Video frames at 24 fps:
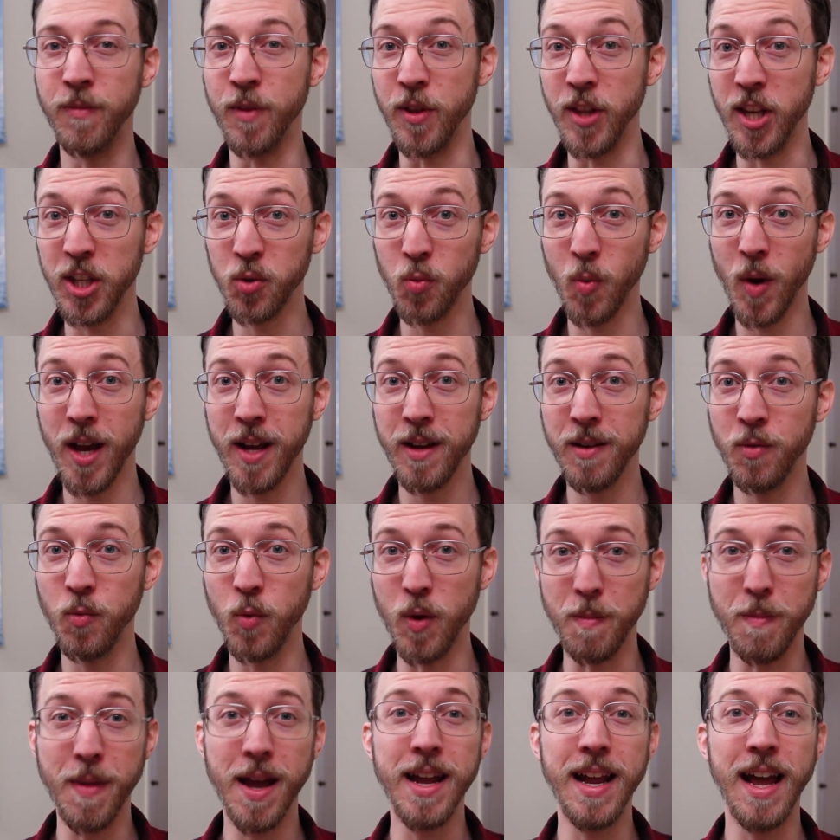This way,
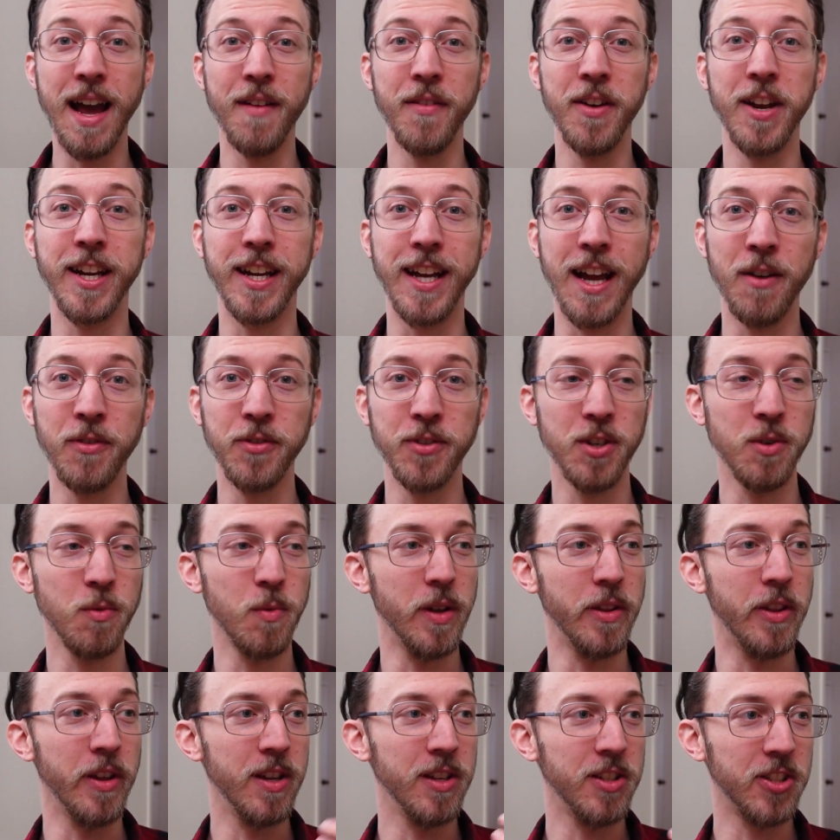we may have an encounter
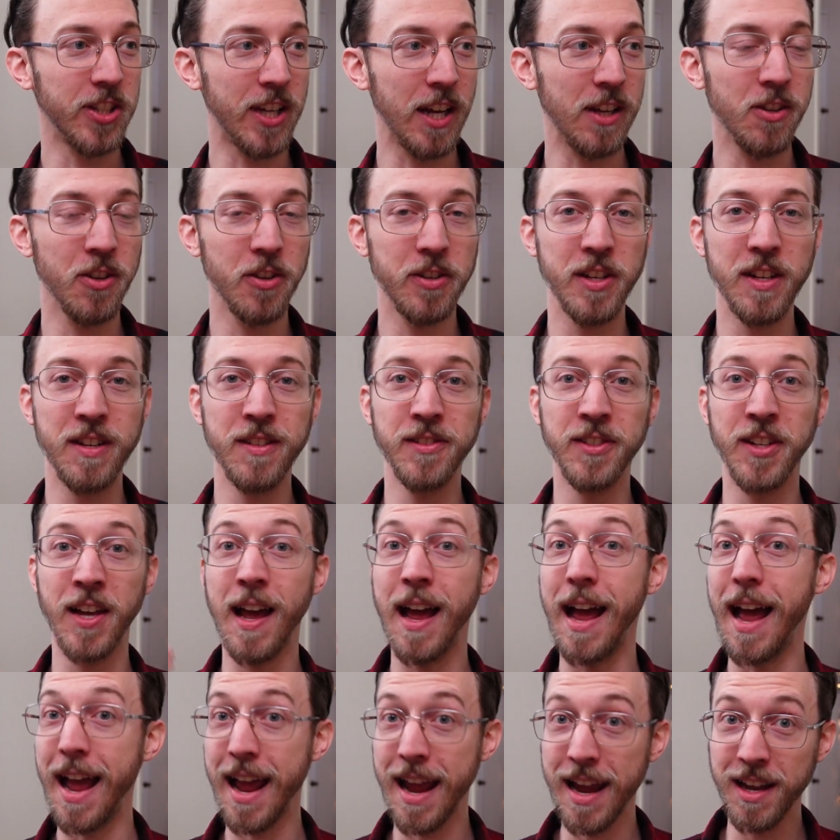with skeletons
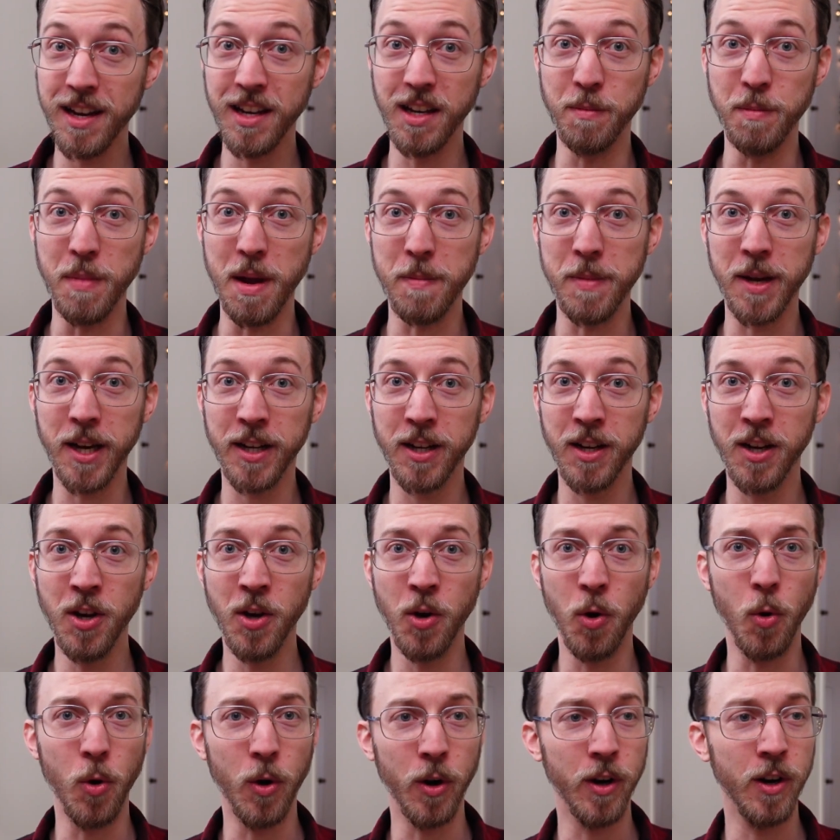and a mimic,
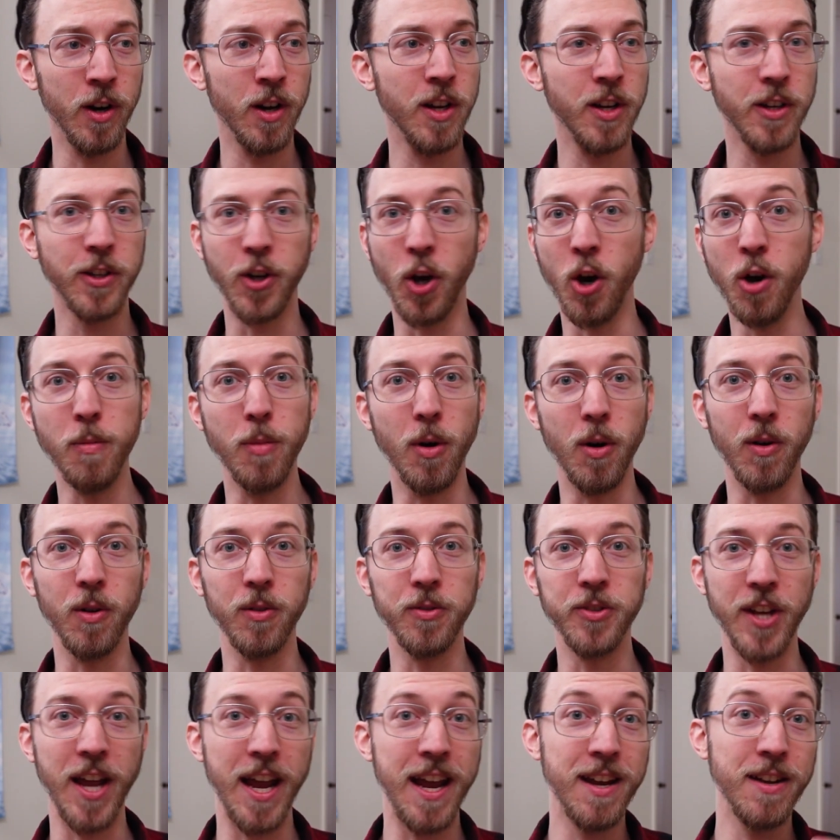or
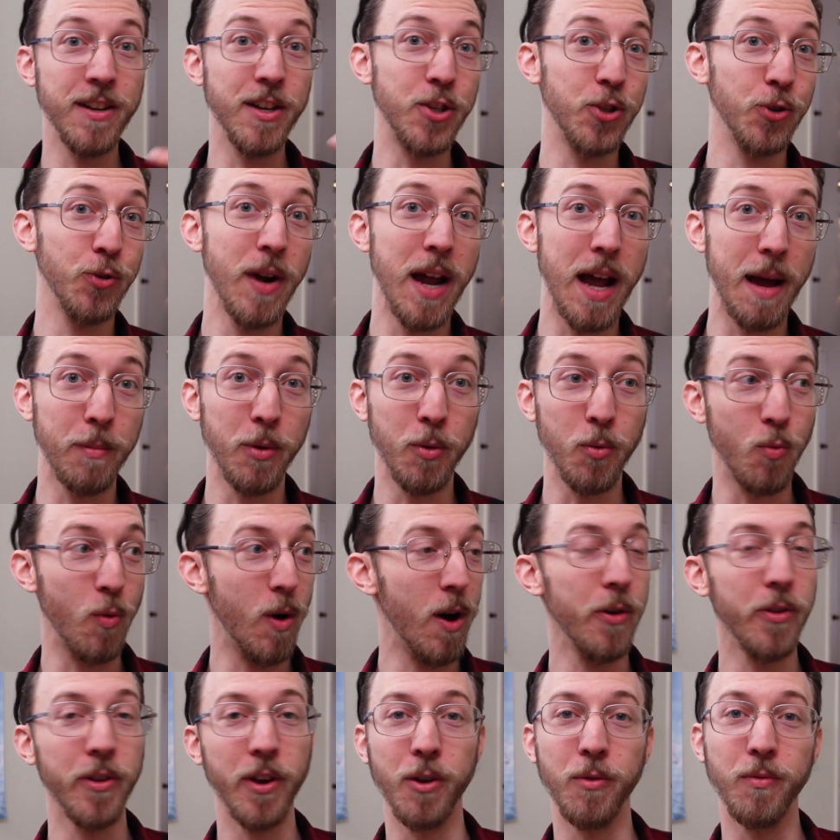kobolds and a trap
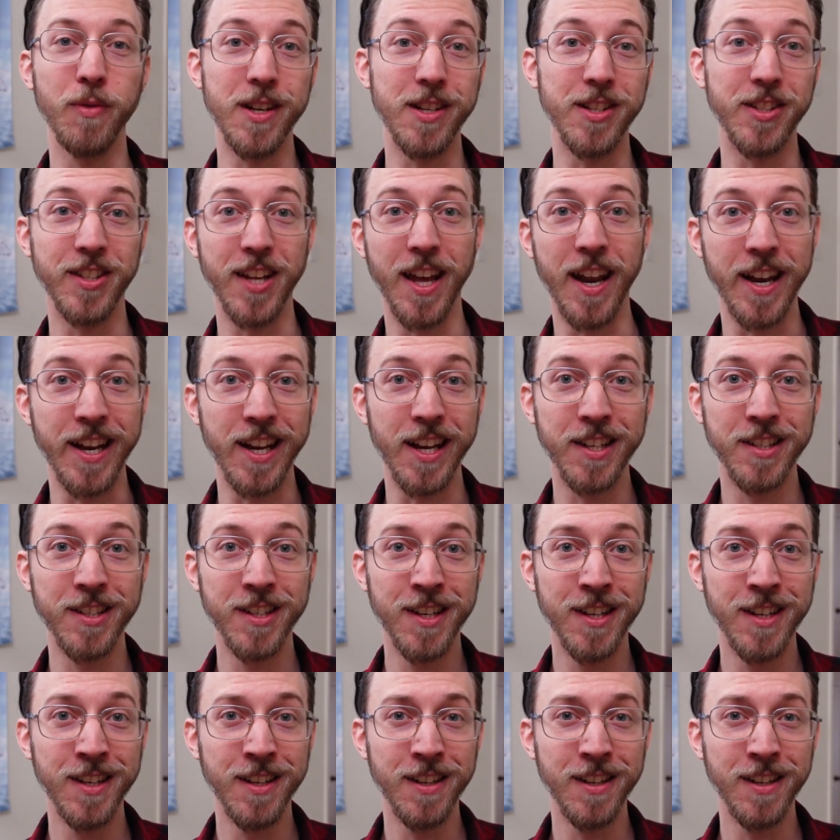while they're resetting it.